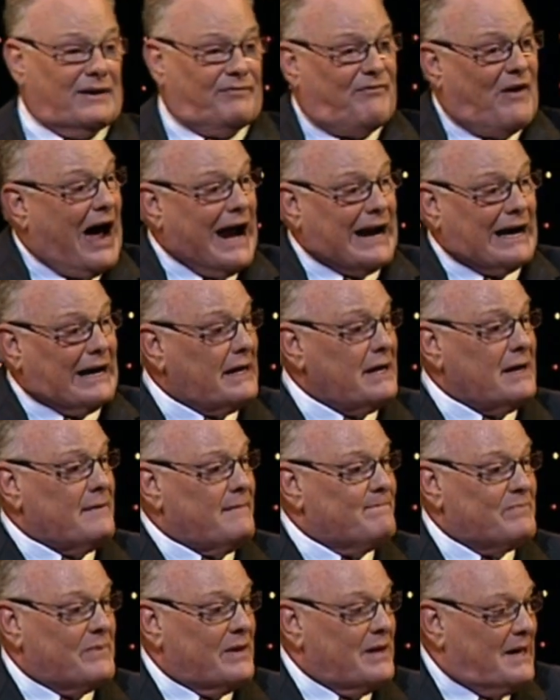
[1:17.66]
finally,
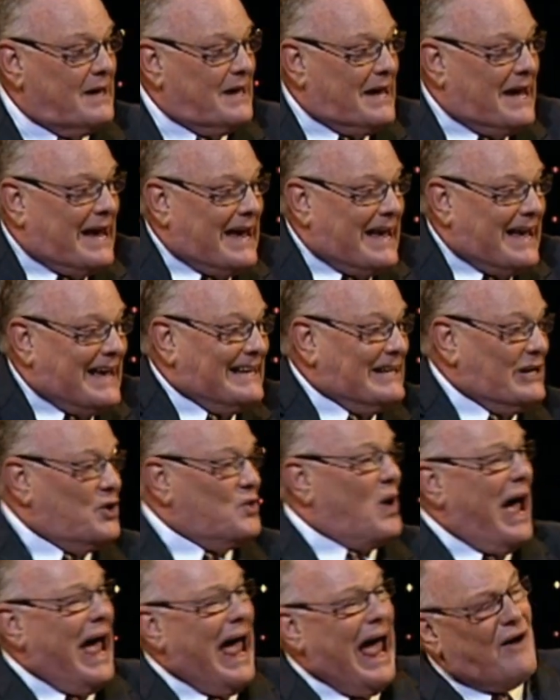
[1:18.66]

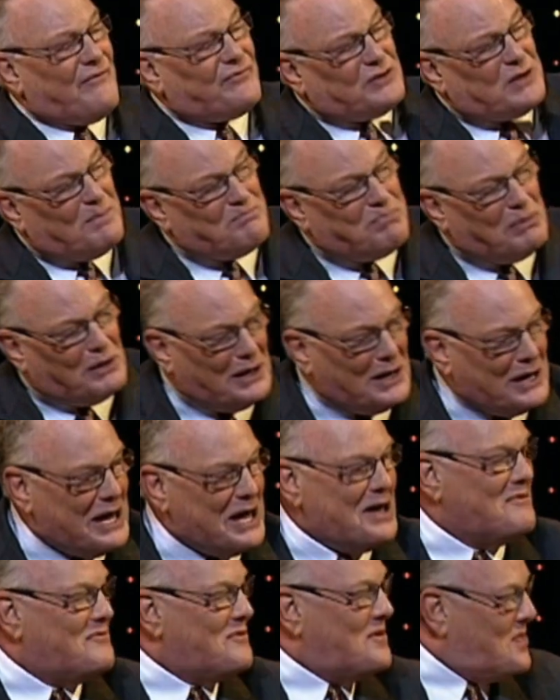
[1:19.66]
you have to
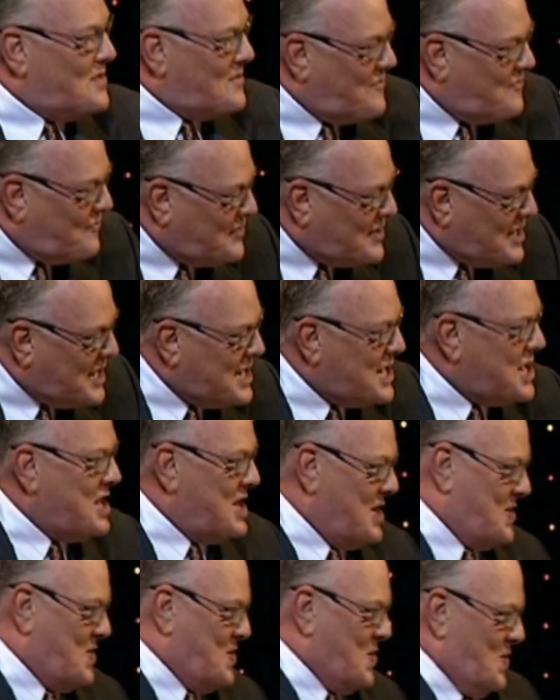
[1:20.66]
believe in the
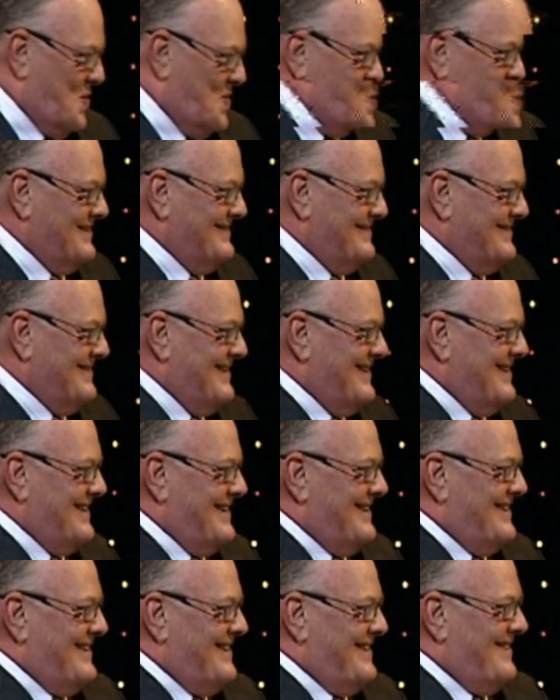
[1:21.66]
vehicle
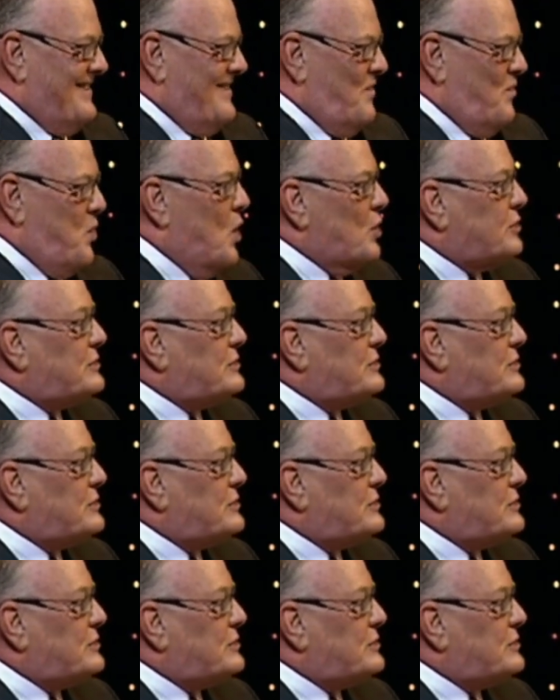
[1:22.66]
will